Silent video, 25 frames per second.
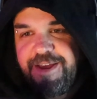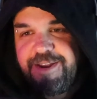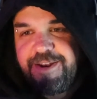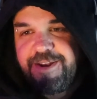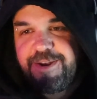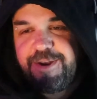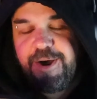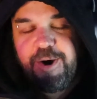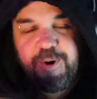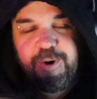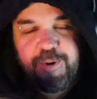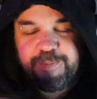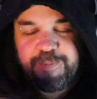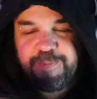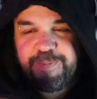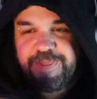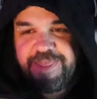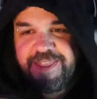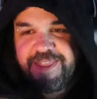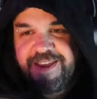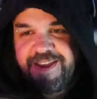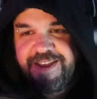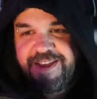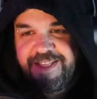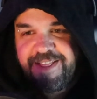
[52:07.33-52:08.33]
Nope.
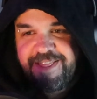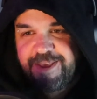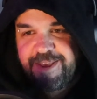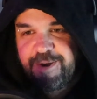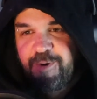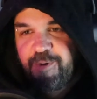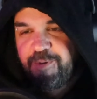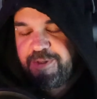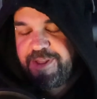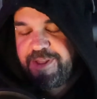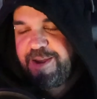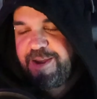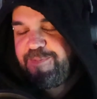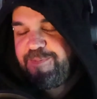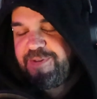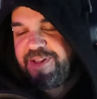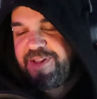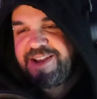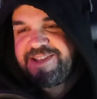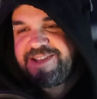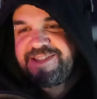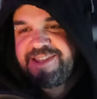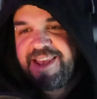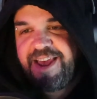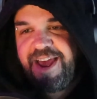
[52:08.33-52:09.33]
The only
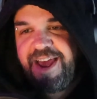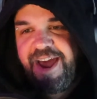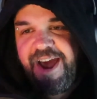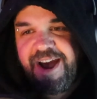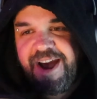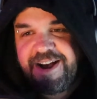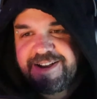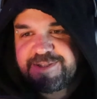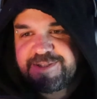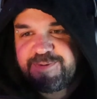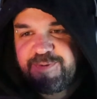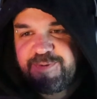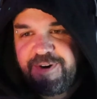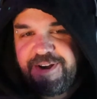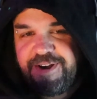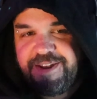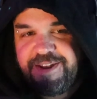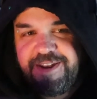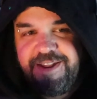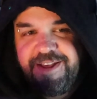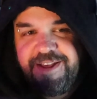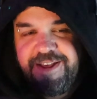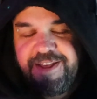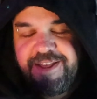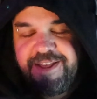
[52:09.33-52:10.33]
place that has
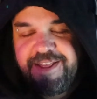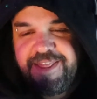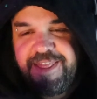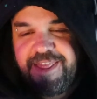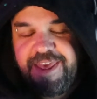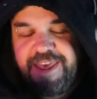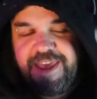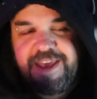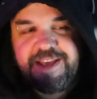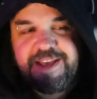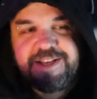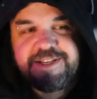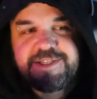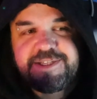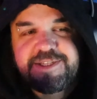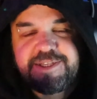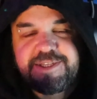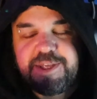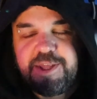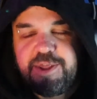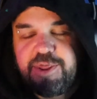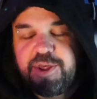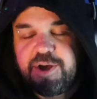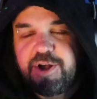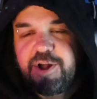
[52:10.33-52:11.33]
one is
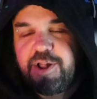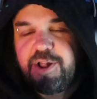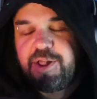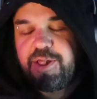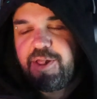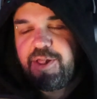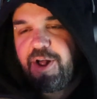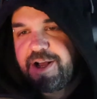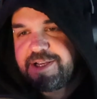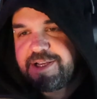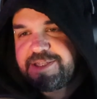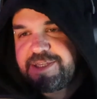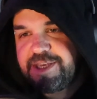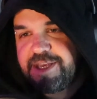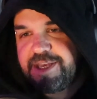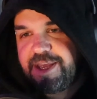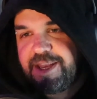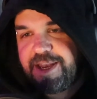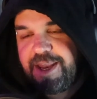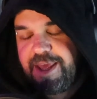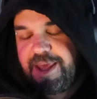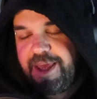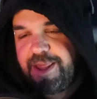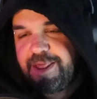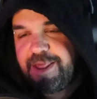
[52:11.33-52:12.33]
the closet
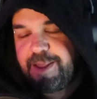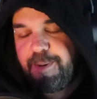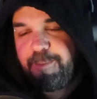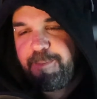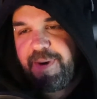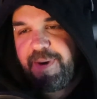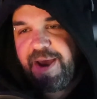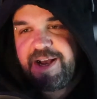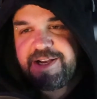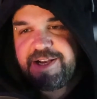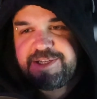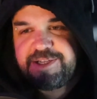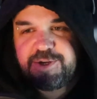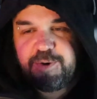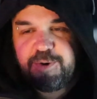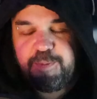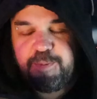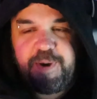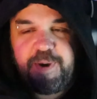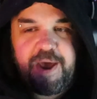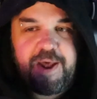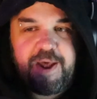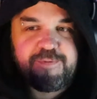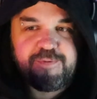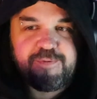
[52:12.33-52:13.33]
in the master
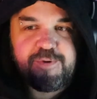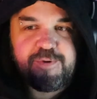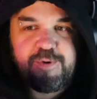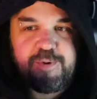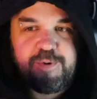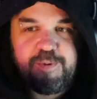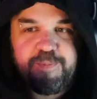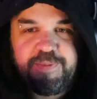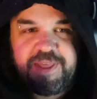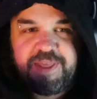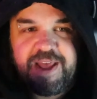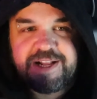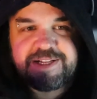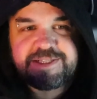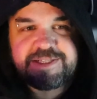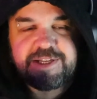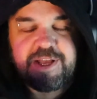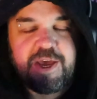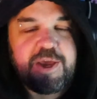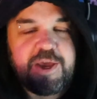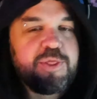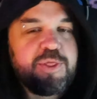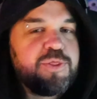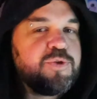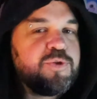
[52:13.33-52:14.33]
bedroom that's
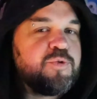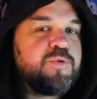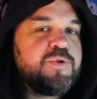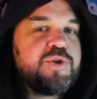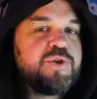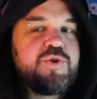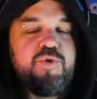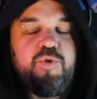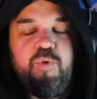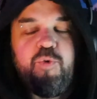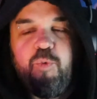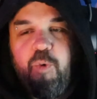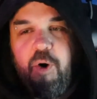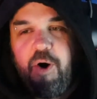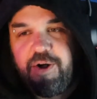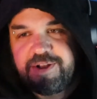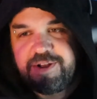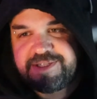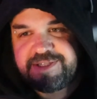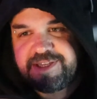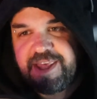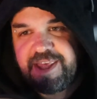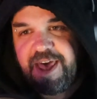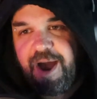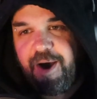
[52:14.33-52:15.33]
like through two
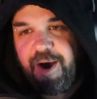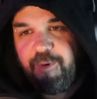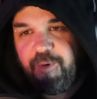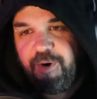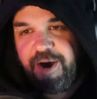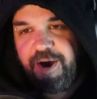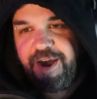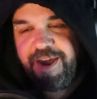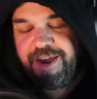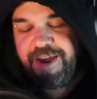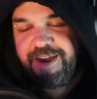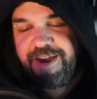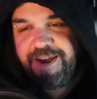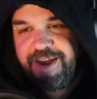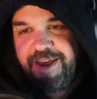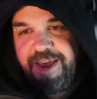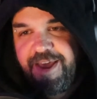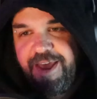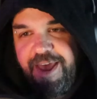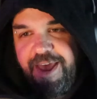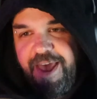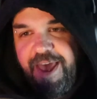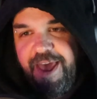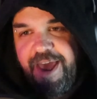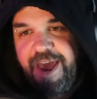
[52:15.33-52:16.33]
walls that way. Yeah.
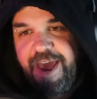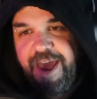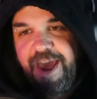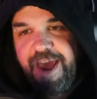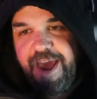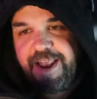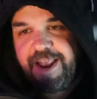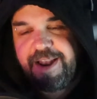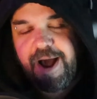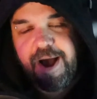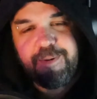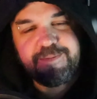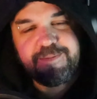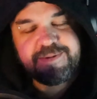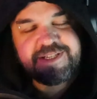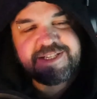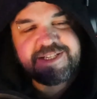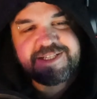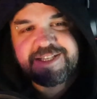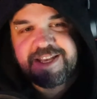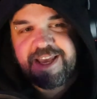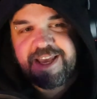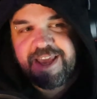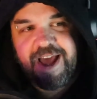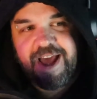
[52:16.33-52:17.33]
Nice. And I'm
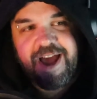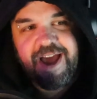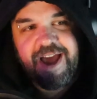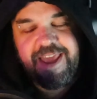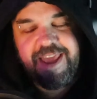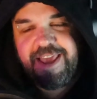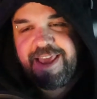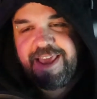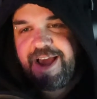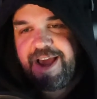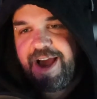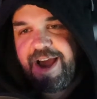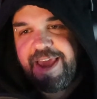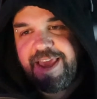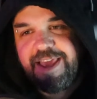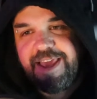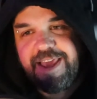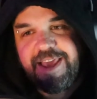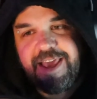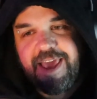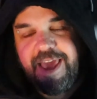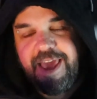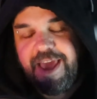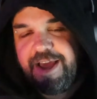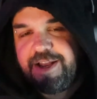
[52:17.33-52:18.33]
just like I I
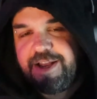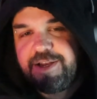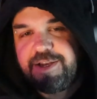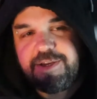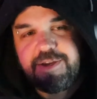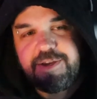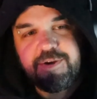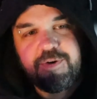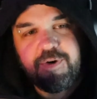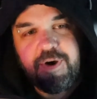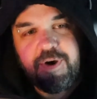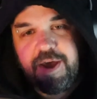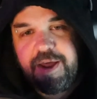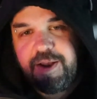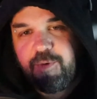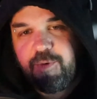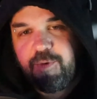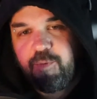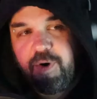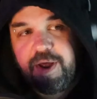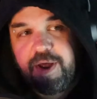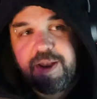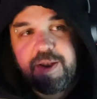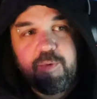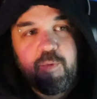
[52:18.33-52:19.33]
can't do it.
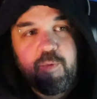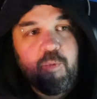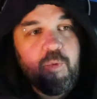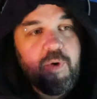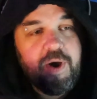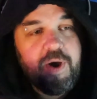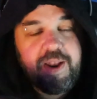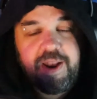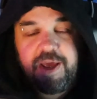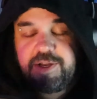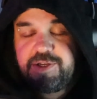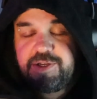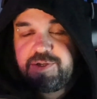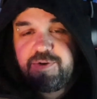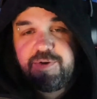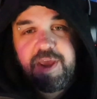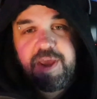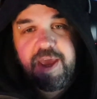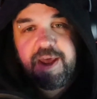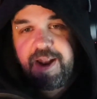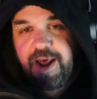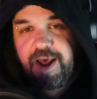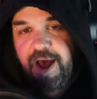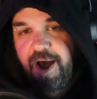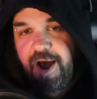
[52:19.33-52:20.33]
When when I do
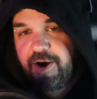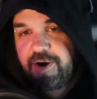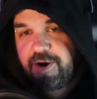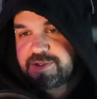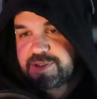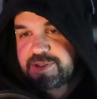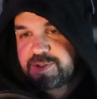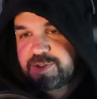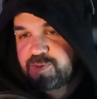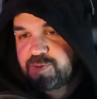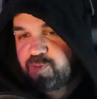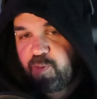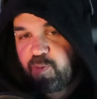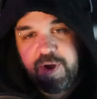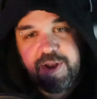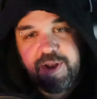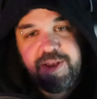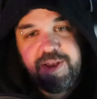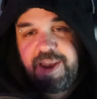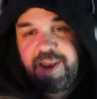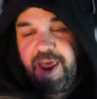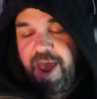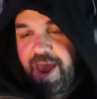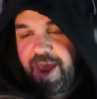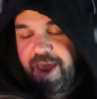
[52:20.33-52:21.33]
get a house one
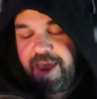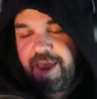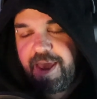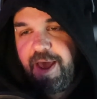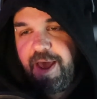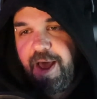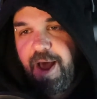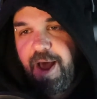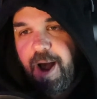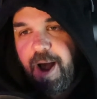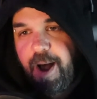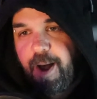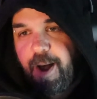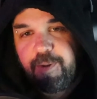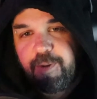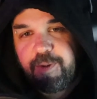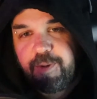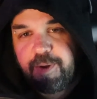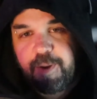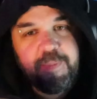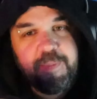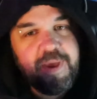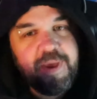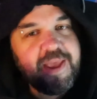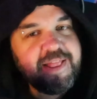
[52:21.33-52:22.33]
day, I'll
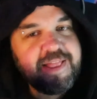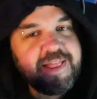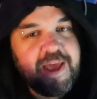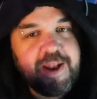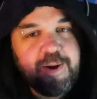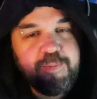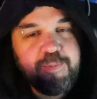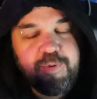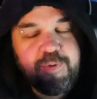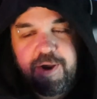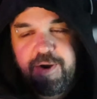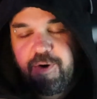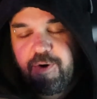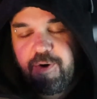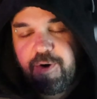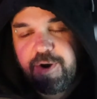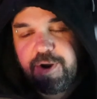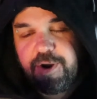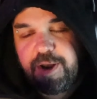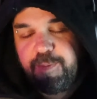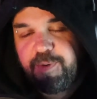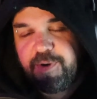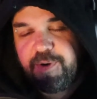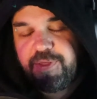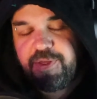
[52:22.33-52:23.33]
make that a
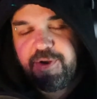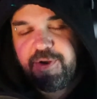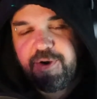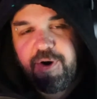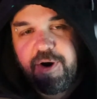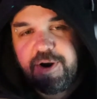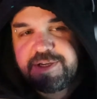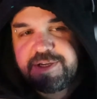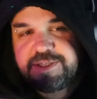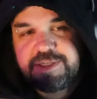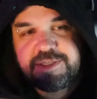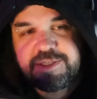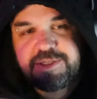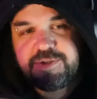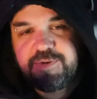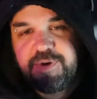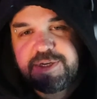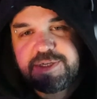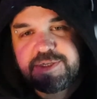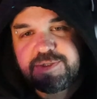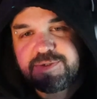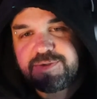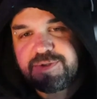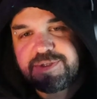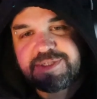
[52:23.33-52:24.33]
priority, but there are
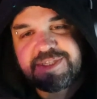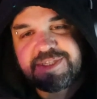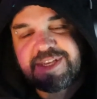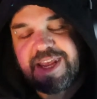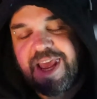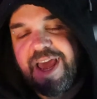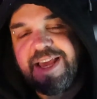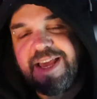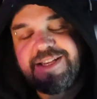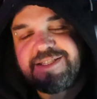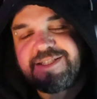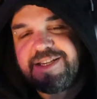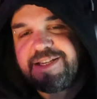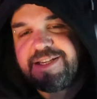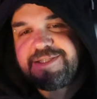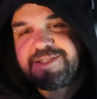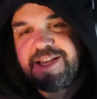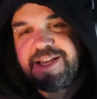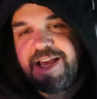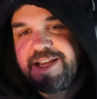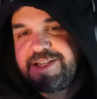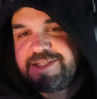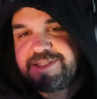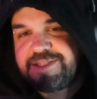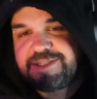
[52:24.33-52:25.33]
situations where it's like I just
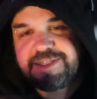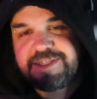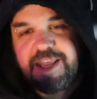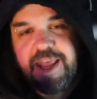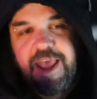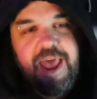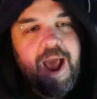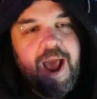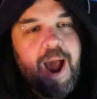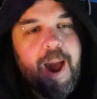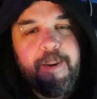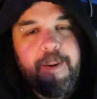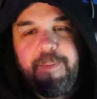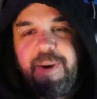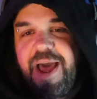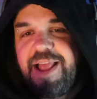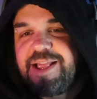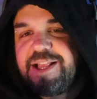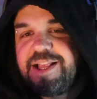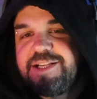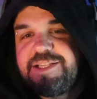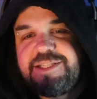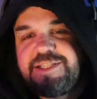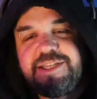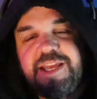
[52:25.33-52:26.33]
I just I'm at
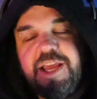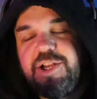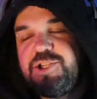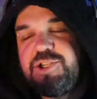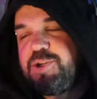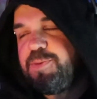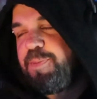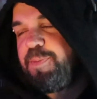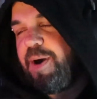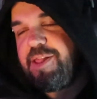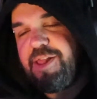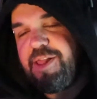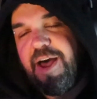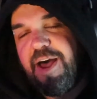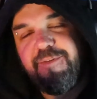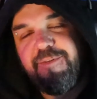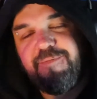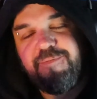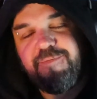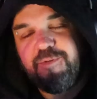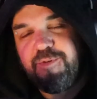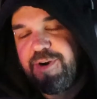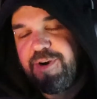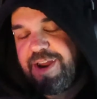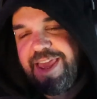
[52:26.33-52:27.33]
this stage in my life
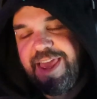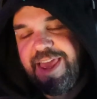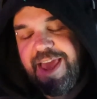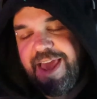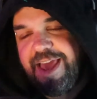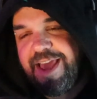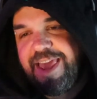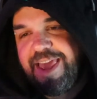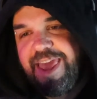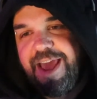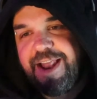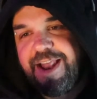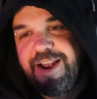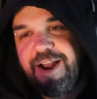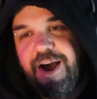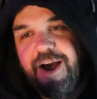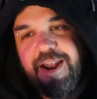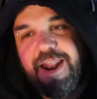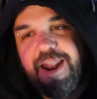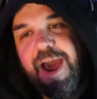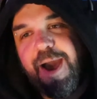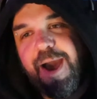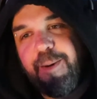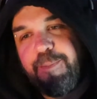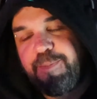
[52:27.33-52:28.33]
where it, it cannot
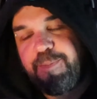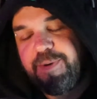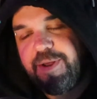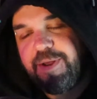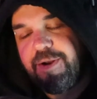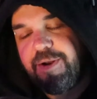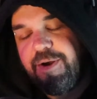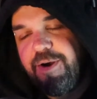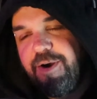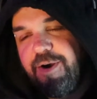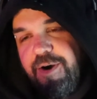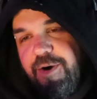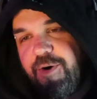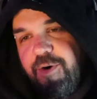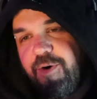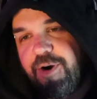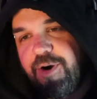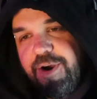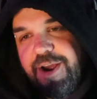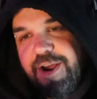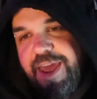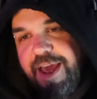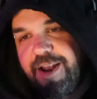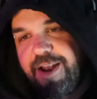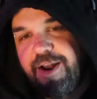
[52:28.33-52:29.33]
happen. Yep. Or
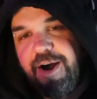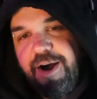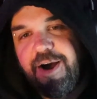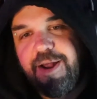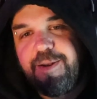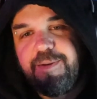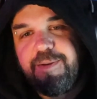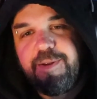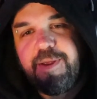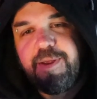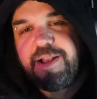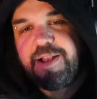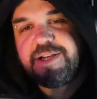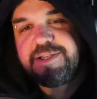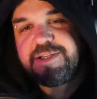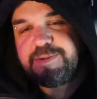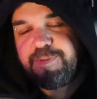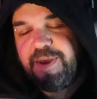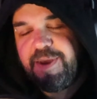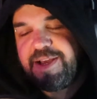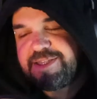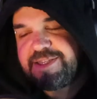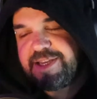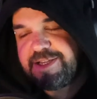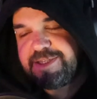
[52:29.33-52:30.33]
it cannot it doesn't
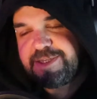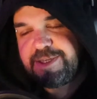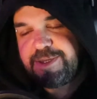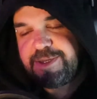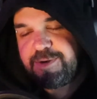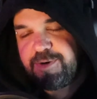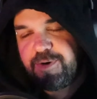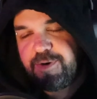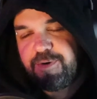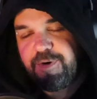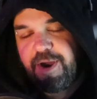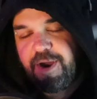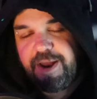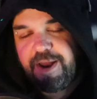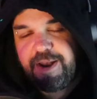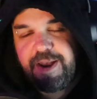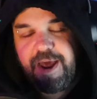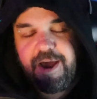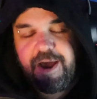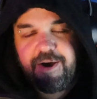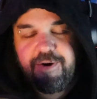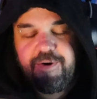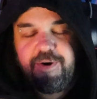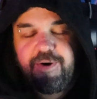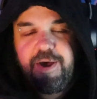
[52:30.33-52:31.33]
make sense to do it right
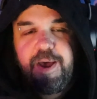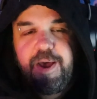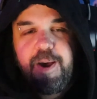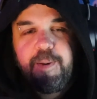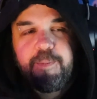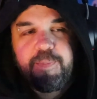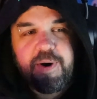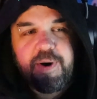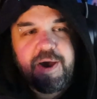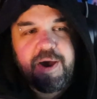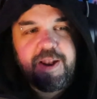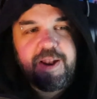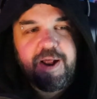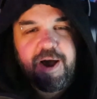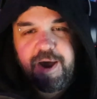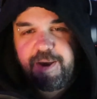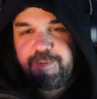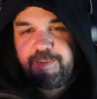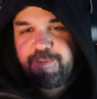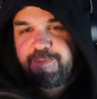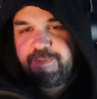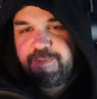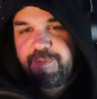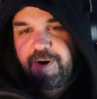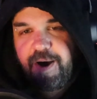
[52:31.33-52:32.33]
now, but
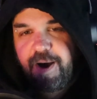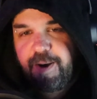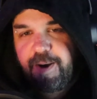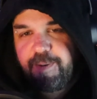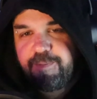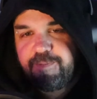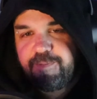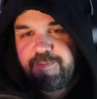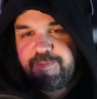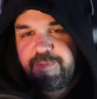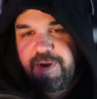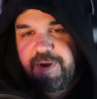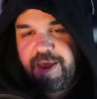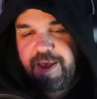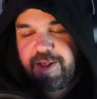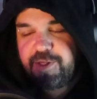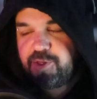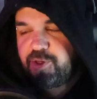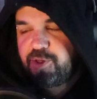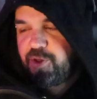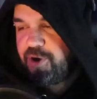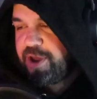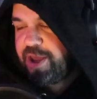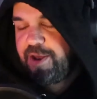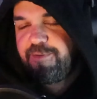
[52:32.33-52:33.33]
I'm I'm
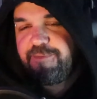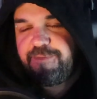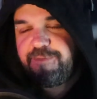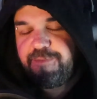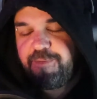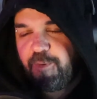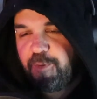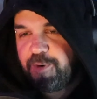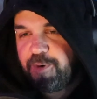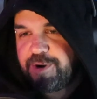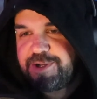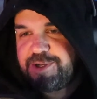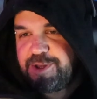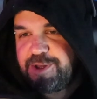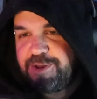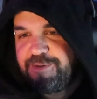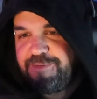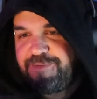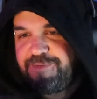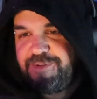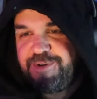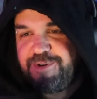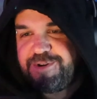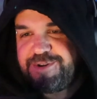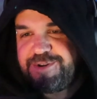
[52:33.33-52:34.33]
looking forward to the
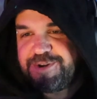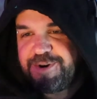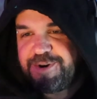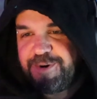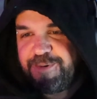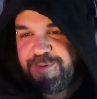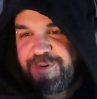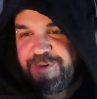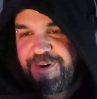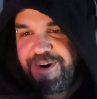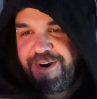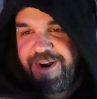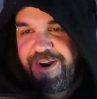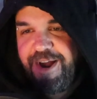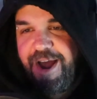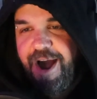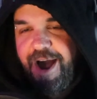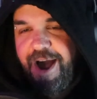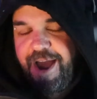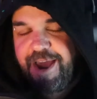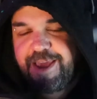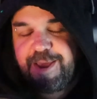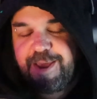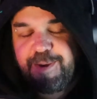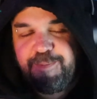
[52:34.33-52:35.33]
future where
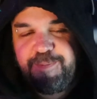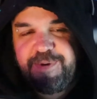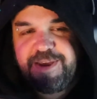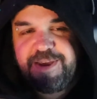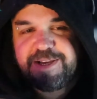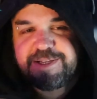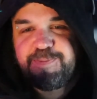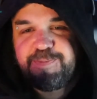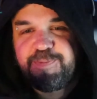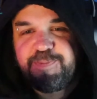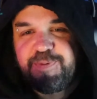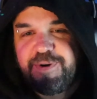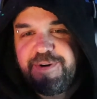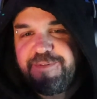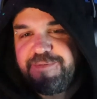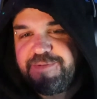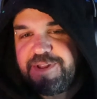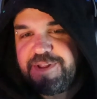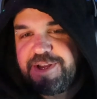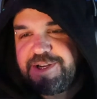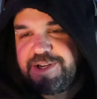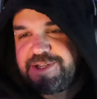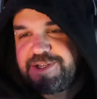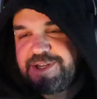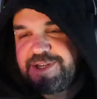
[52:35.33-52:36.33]
I can be as
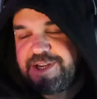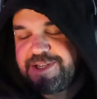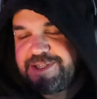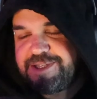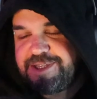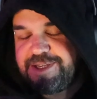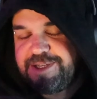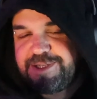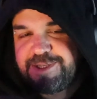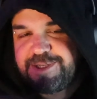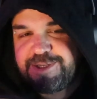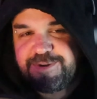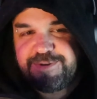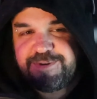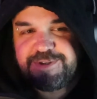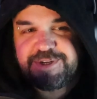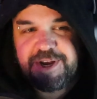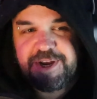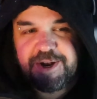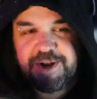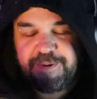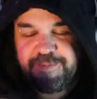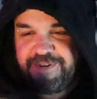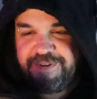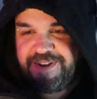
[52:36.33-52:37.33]
privileged as these two
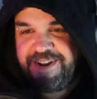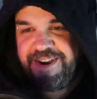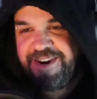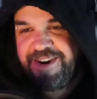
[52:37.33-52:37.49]
gentlemen